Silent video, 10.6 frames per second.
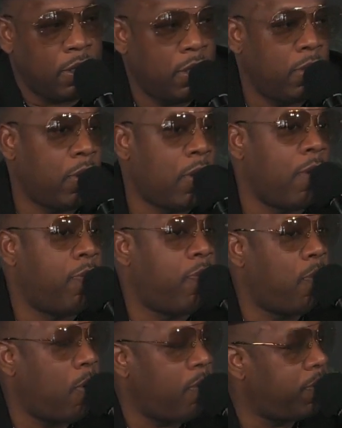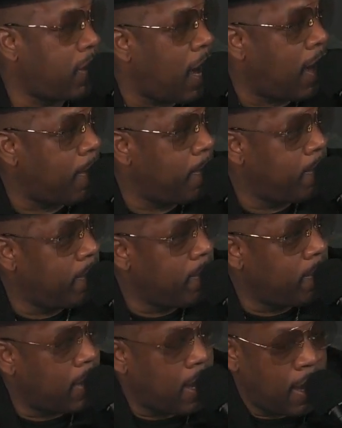She took a 4th job,
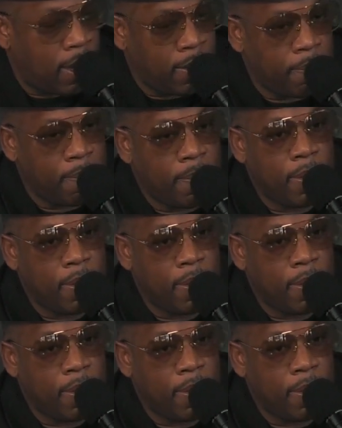all right?